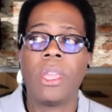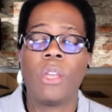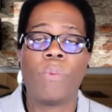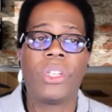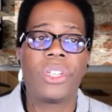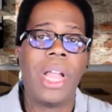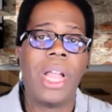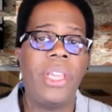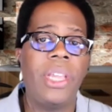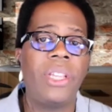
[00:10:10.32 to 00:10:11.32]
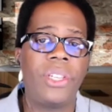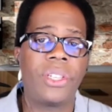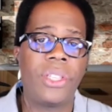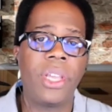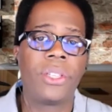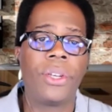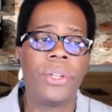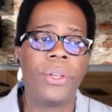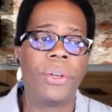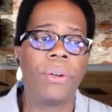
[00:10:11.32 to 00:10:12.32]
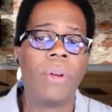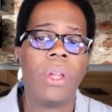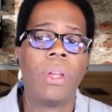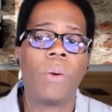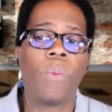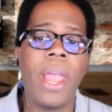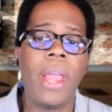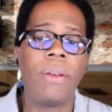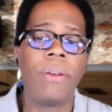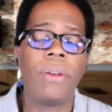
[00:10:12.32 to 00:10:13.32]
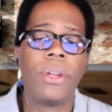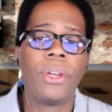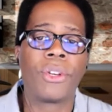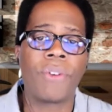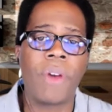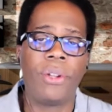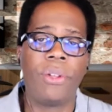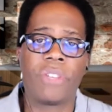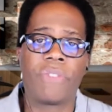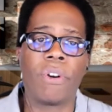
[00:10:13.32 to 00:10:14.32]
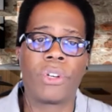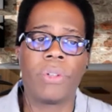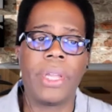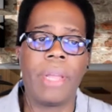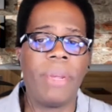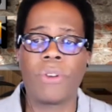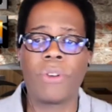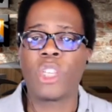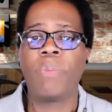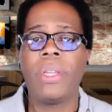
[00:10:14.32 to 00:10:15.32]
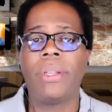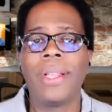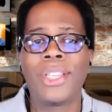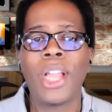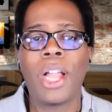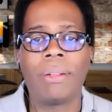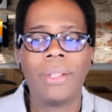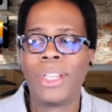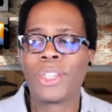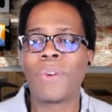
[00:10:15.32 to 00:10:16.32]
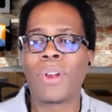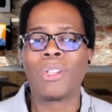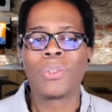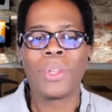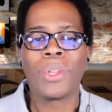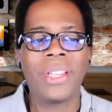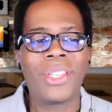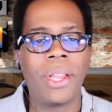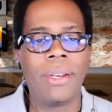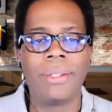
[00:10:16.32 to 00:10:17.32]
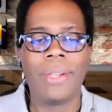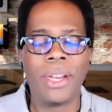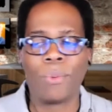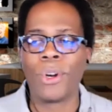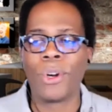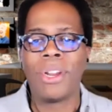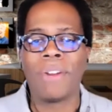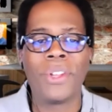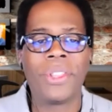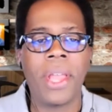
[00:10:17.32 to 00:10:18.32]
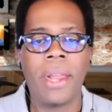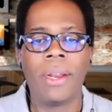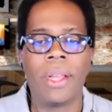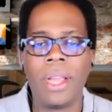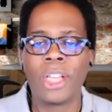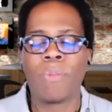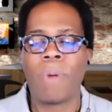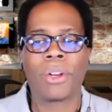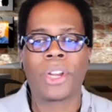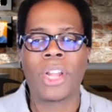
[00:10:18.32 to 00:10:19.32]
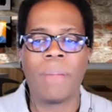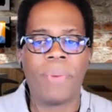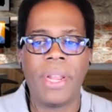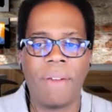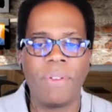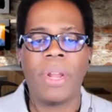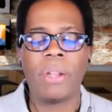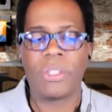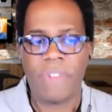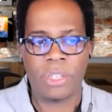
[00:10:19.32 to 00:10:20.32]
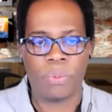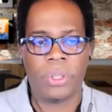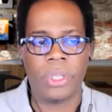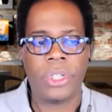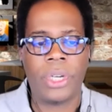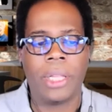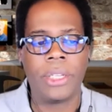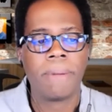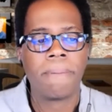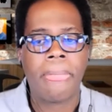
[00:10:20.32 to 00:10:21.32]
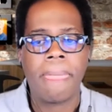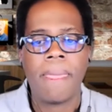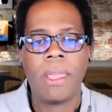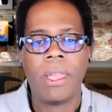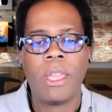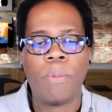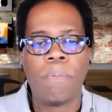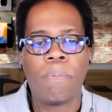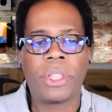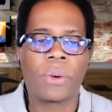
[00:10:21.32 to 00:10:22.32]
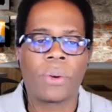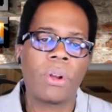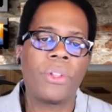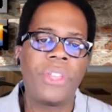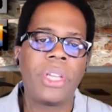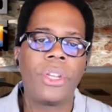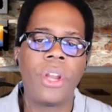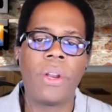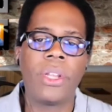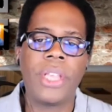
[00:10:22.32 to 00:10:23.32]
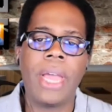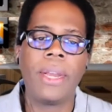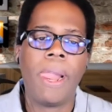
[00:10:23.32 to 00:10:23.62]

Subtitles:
which is not the easiest thing to do when you're trying to do this virtually. I mean, trust me, Intel struggles with this, and we're no different than a smaller company. Everybody's faced with this challenge. But the critical thing to note is that